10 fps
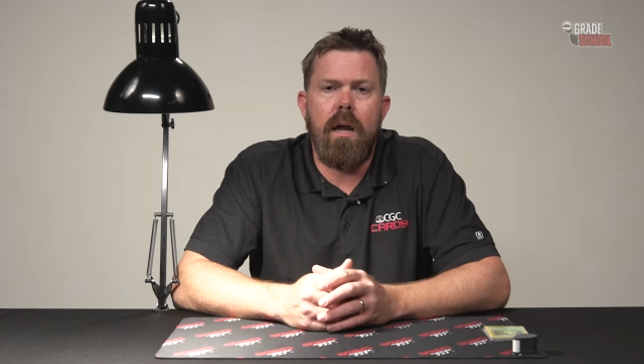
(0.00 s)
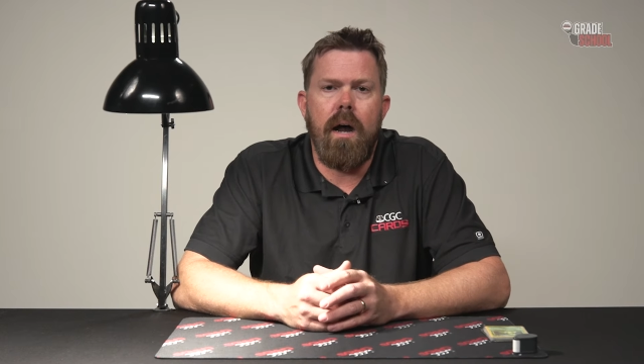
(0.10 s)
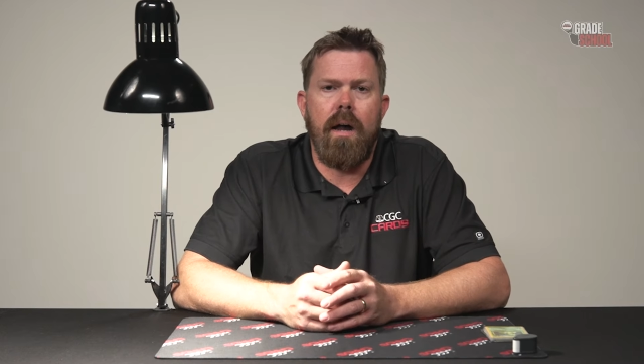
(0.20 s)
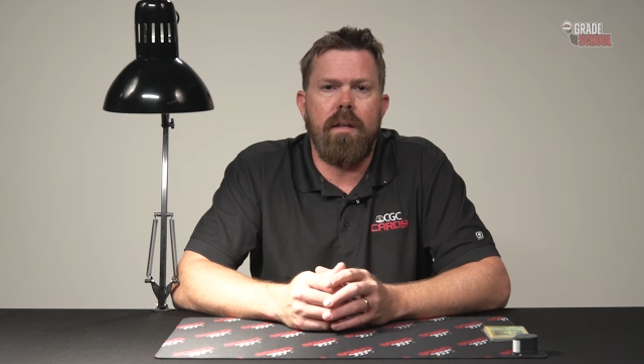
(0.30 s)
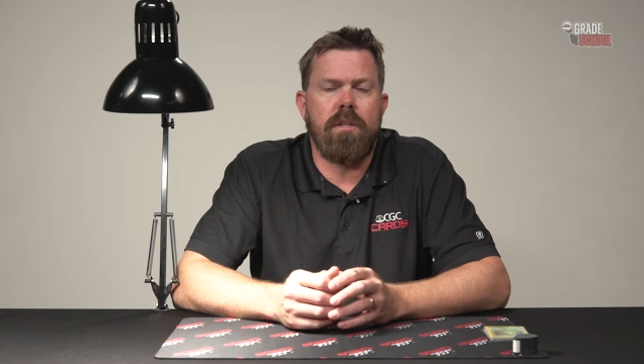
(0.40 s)

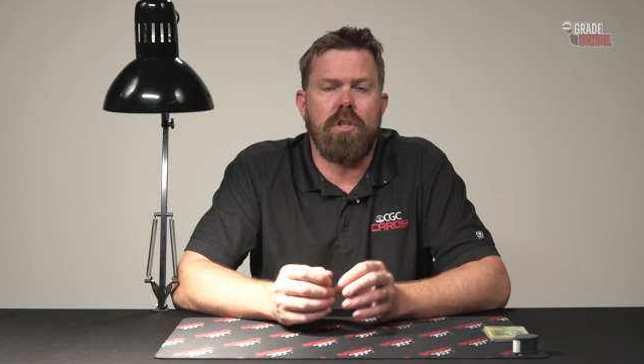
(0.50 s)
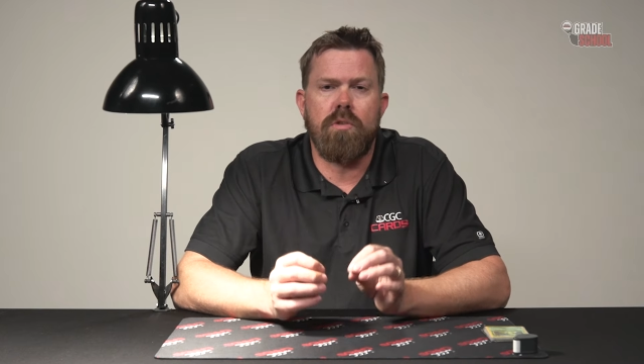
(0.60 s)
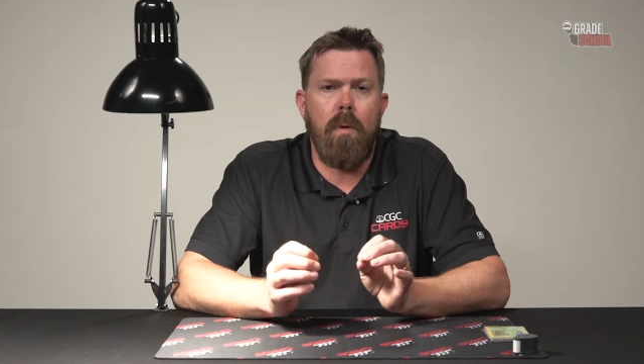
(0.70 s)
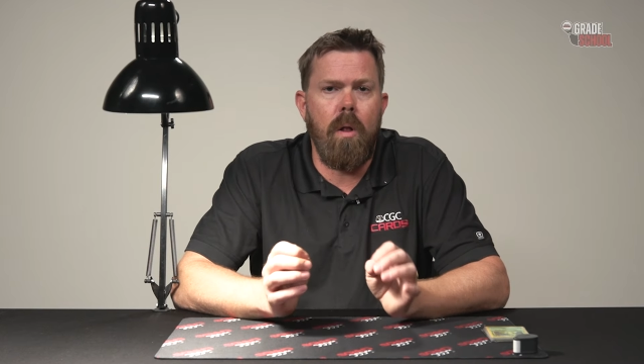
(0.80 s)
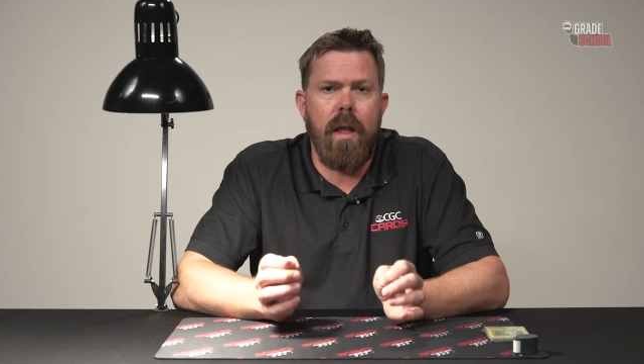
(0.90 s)
It's a
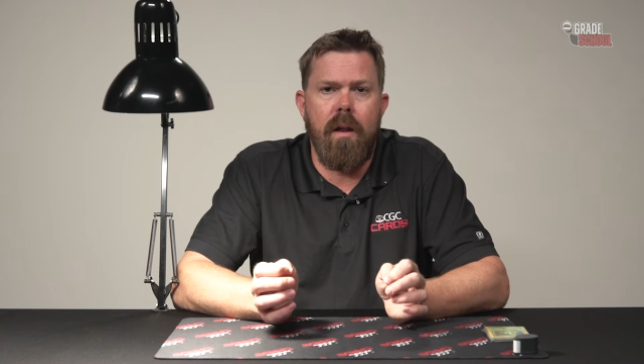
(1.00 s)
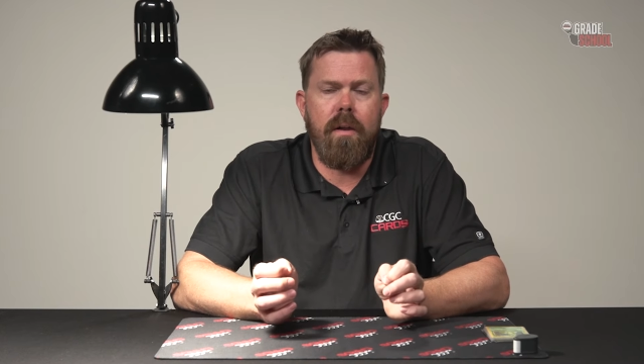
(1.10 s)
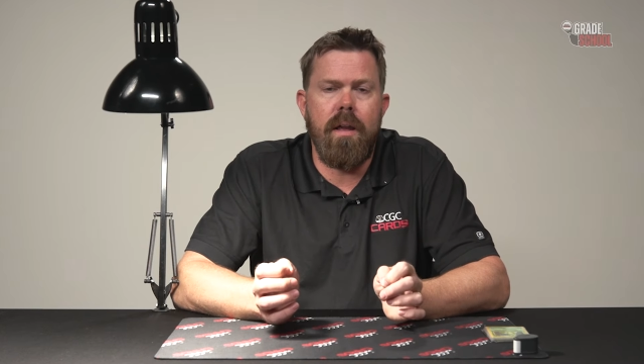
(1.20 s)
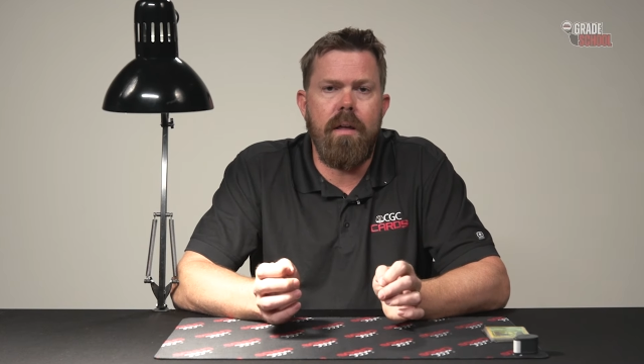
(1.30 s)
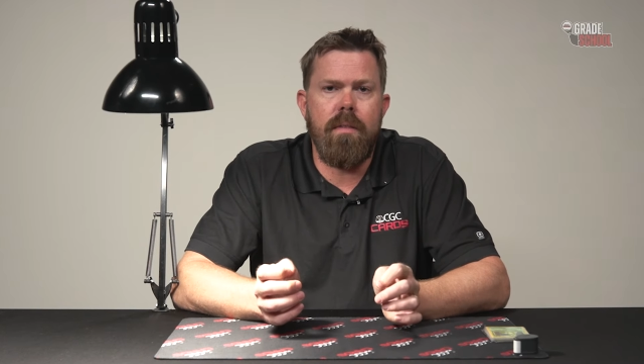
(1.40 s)
small
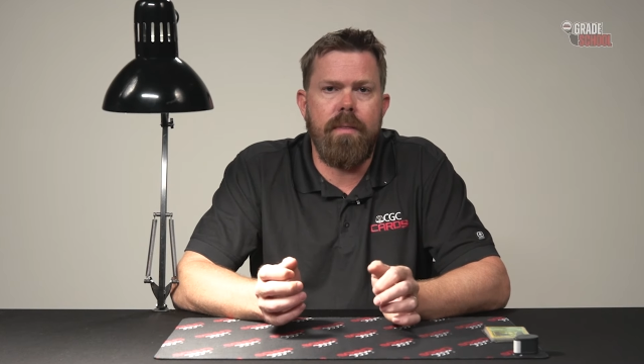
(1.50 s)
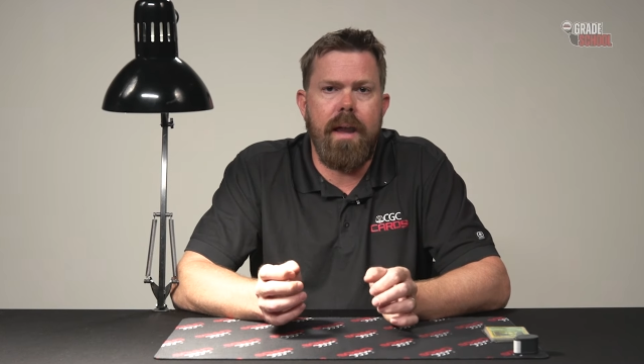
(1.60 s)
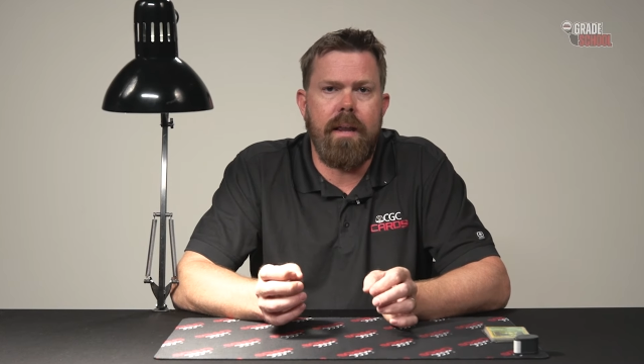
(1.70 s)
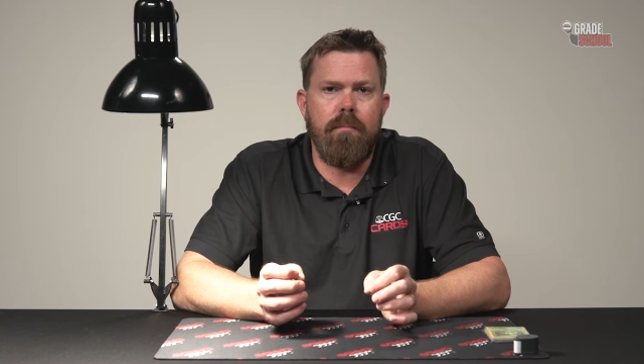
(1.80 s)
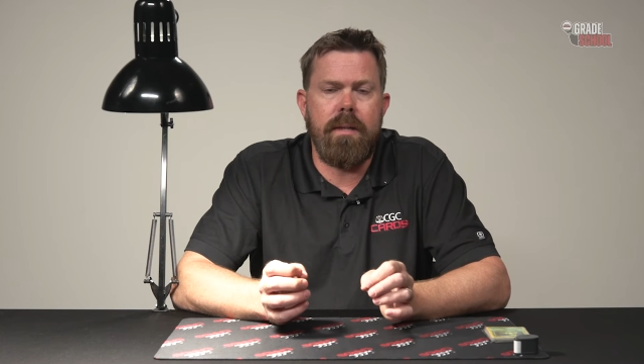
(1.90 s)
area
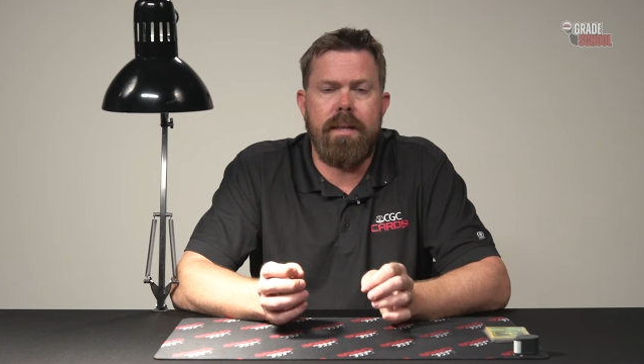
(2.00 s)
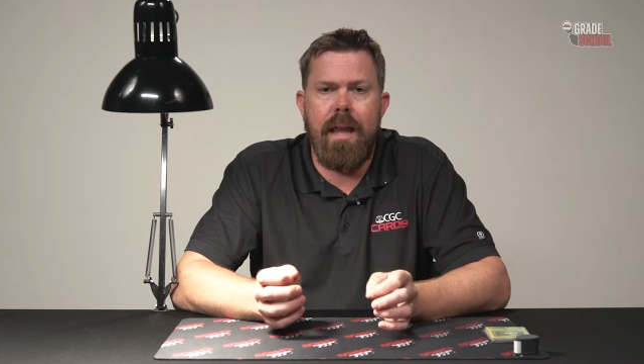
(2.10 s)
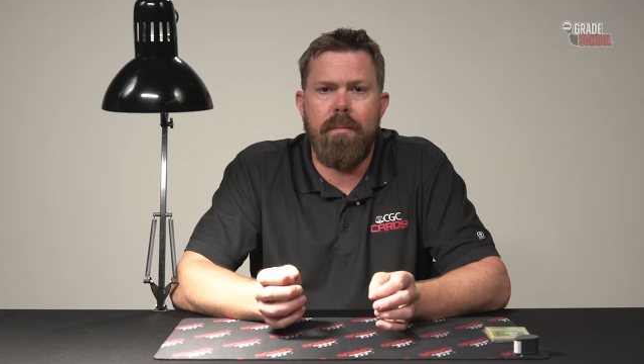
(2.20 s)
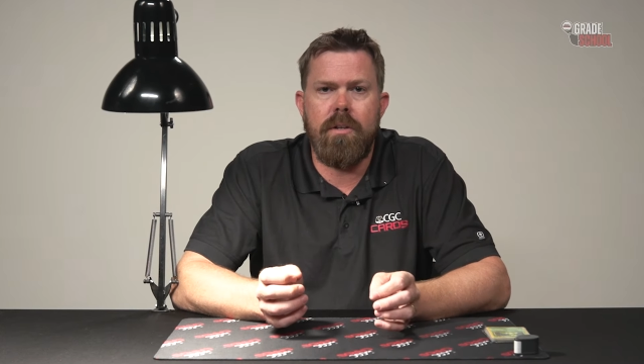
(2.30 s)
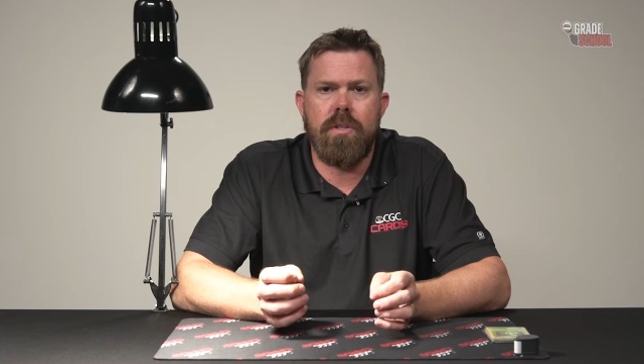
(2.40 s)
that can be
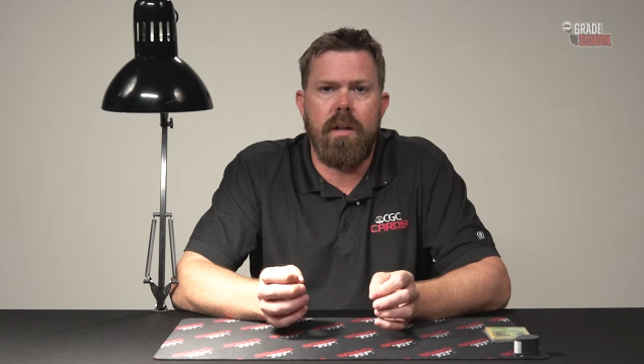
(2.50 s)
damaged,